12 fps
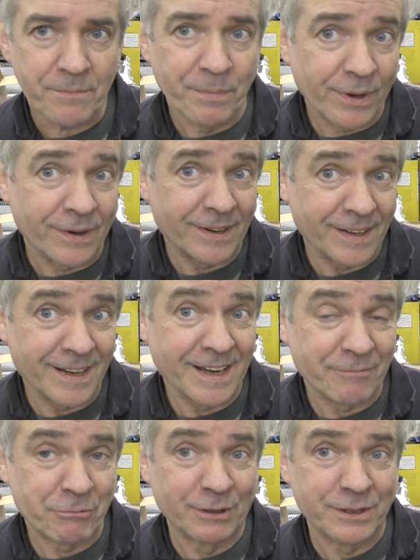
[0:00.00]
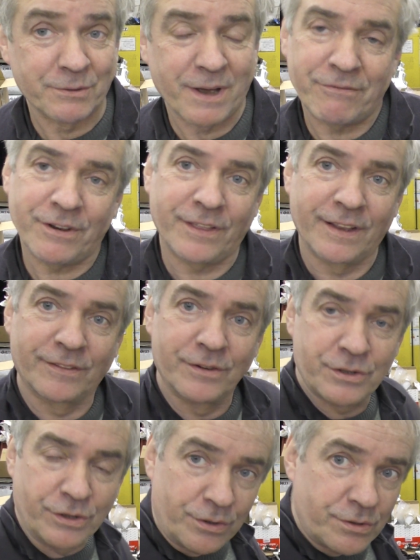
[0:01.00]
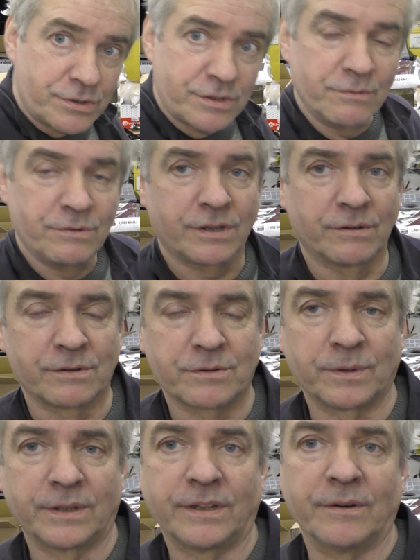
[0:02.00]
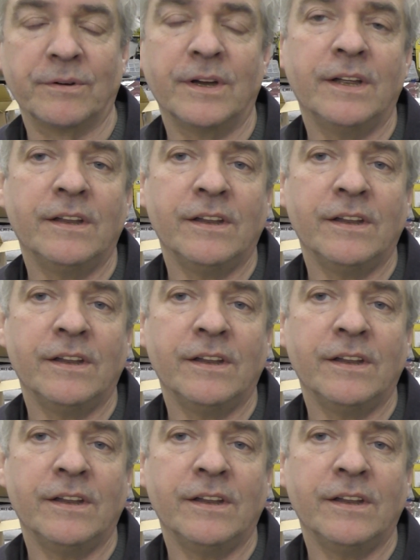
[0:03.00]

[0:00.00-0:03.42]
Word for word: but it will do everything that those two tools will do.